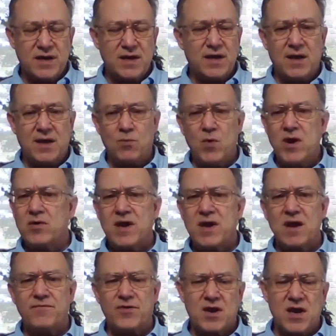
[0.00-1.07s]
And we don't
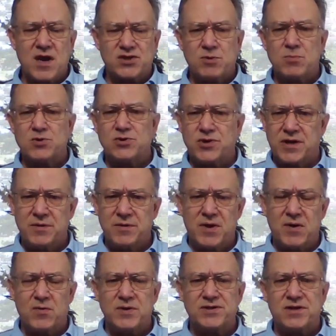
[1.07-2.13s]
care if they're customers or
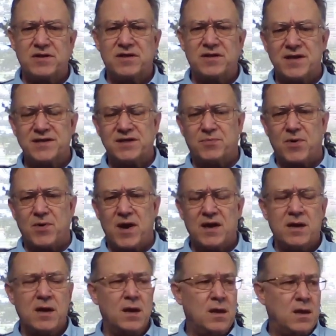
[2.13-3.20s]
independent resellers of the IT
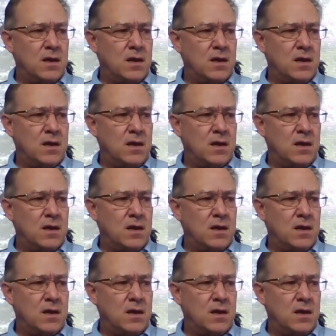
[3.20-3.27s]
product.